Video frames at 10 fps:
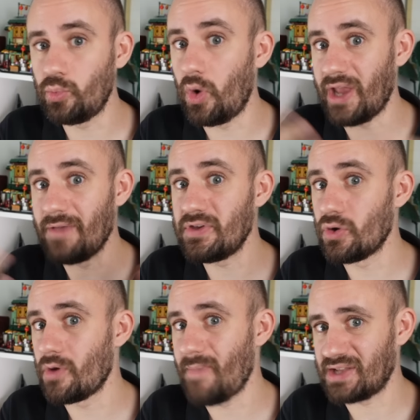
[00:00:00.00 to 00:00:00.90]
whatever
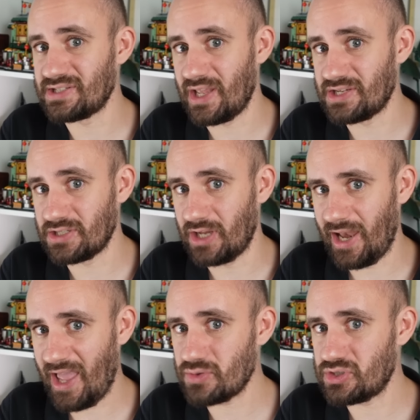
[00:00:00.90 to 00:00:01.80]
your imagination
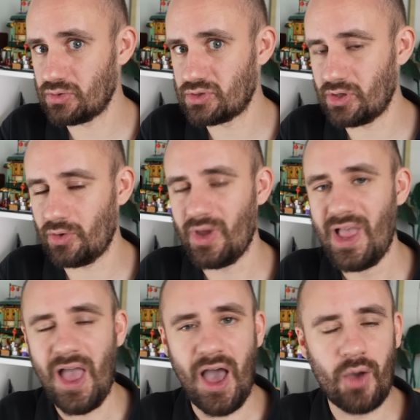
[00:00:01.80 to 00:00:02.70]
allows you to.
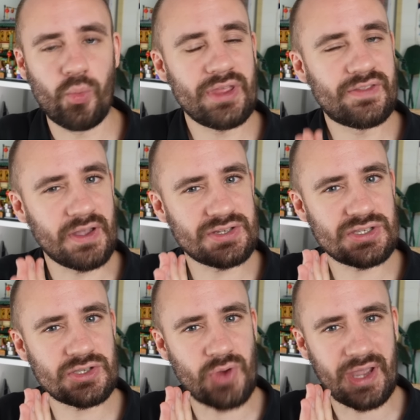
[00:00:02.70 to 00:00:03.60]
With
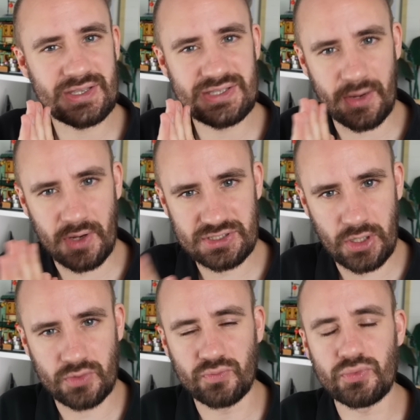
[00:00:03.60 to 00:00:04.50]
Dungeons & Dragons, there are
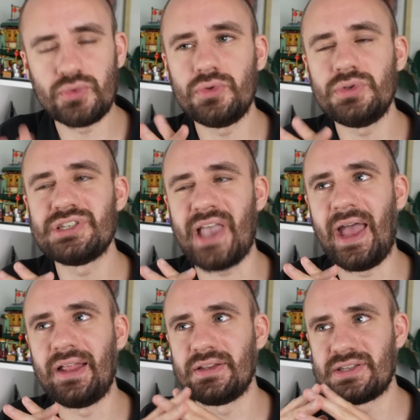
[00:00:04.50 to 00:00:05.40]
certain rules
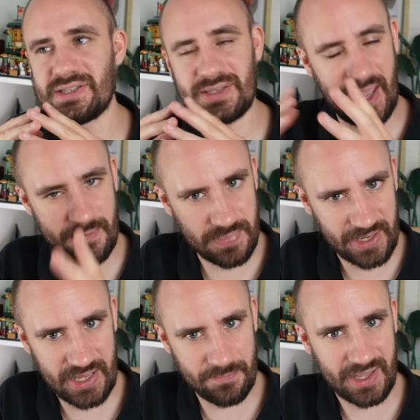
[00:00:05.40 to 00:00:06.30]
and
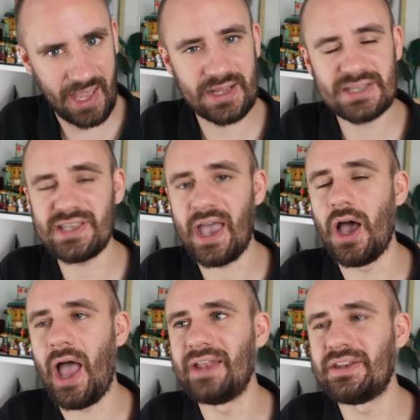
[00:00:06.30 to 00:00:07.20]
gameplay mechanics
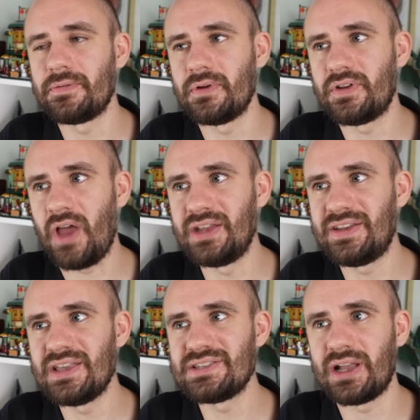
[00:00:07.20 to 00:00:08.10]
and different
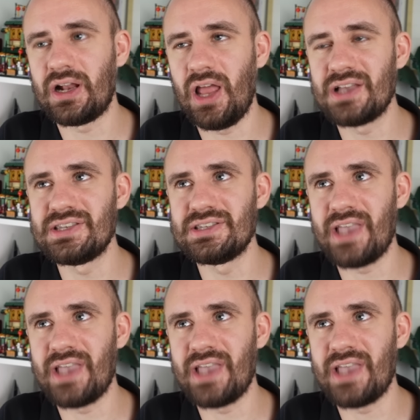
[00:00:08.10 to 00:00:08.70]
ideas and classes